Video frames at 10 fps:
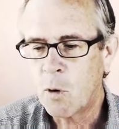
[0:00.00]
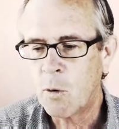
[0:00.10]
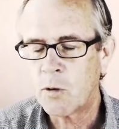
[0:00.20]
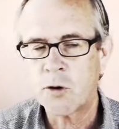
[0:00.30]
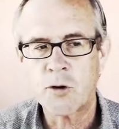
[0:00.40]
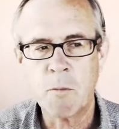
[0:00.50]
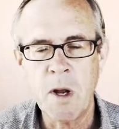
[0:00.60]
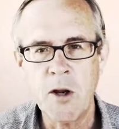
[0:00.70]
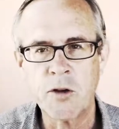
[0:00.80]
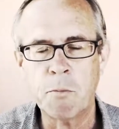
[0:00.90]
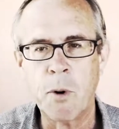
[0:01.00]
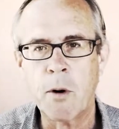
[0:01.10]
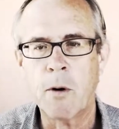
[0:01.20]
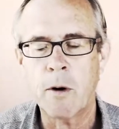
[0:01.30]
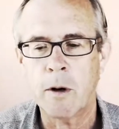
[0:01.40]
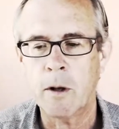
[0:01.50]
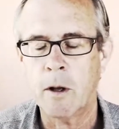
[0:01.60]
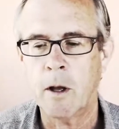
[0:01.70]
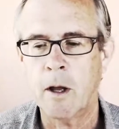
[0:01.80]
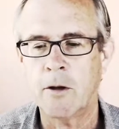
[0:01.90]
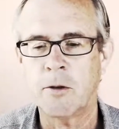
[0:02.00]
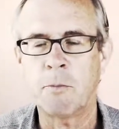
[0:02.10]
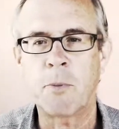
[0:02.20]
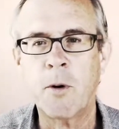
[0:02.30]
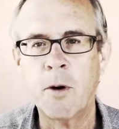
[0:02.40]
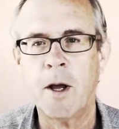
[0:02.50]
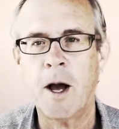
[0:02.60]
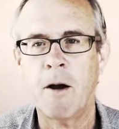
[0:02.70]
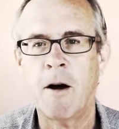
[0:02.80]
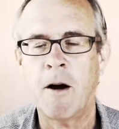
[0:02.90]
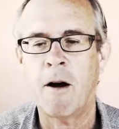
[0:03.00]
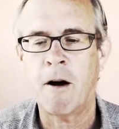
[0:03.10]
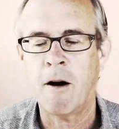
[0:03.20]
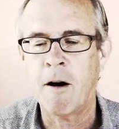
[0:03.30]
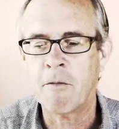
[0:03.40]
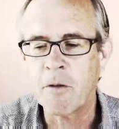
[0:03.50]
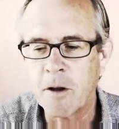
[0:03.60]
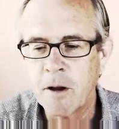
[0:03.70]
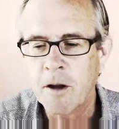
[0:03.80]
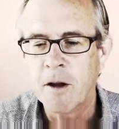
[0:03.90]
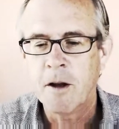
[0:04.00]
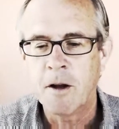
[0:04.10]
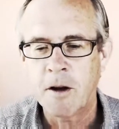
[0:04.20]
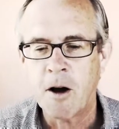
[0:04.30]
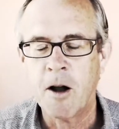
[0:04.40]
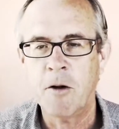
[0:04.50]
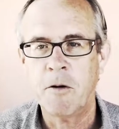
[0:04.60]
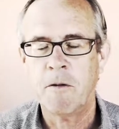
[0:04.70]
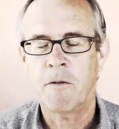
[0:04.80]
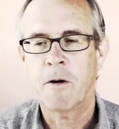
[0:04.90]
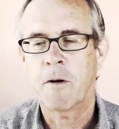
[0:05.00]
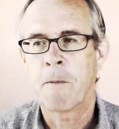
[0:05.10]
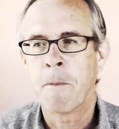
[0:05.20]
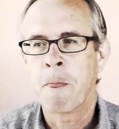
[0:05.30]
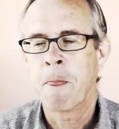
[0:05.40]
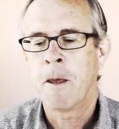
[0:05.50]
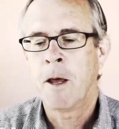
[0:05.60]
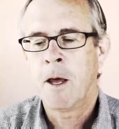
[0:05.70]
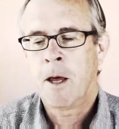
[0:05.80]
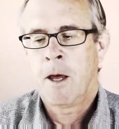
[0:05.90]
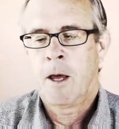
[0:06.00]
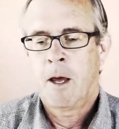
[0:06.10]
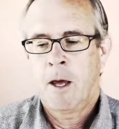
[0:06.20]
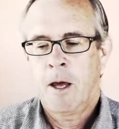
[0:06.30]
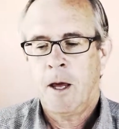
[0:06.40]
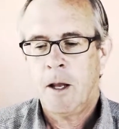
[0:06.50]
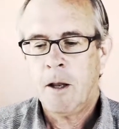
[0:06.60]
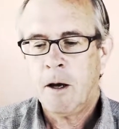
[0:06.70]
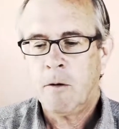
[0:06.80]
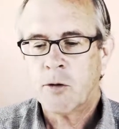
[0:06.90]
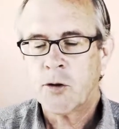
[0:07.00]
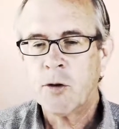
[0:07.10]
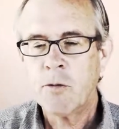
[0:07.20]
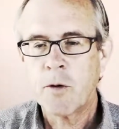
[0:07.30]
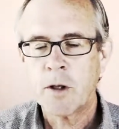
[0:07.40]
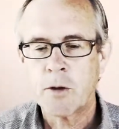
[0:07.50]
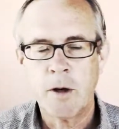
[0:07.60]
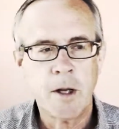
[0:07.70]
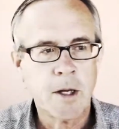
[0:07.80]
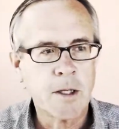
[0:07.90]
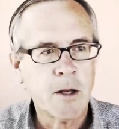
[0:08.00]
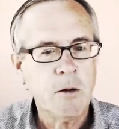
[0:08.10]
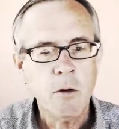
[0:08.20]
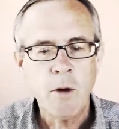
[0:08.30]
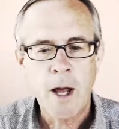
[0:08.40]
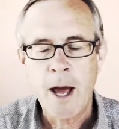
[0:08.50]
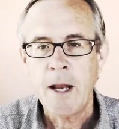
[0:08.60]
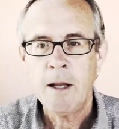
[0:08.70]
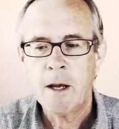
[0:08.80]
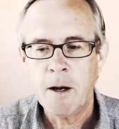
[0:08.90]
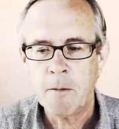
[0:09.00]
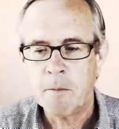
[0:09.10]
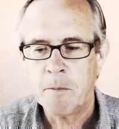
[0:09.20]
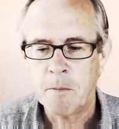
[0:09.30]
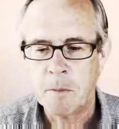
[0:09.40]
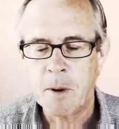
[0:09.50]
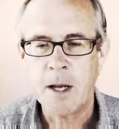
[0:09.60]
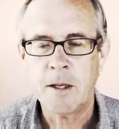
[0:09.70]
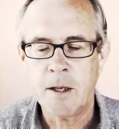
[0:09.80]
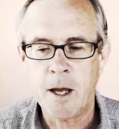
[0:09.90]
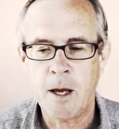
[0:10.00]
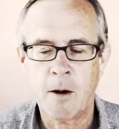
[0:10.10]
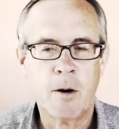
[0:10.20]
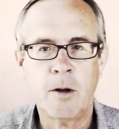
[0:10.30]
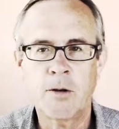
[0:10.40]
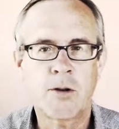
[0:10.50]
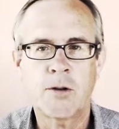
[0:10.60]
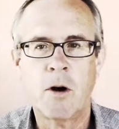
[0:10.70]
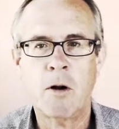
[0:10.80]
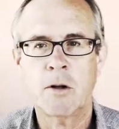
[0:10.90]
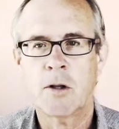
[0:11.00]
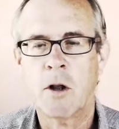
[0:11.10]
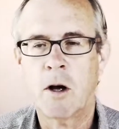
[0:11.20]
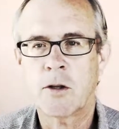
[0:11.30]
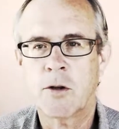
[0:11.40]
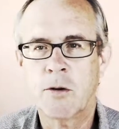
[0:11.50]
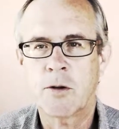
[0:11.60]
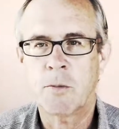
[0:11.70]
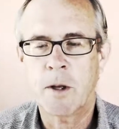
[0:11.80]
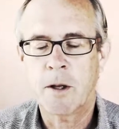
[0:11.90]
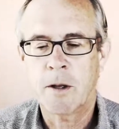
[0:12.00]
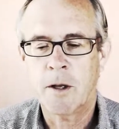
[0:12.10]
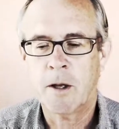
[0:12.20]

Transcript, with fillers: with just tremendous burn, just burning off the continuity fear. And I was so frustrated because I knew it had to come by today, or else all is lost, so to speak,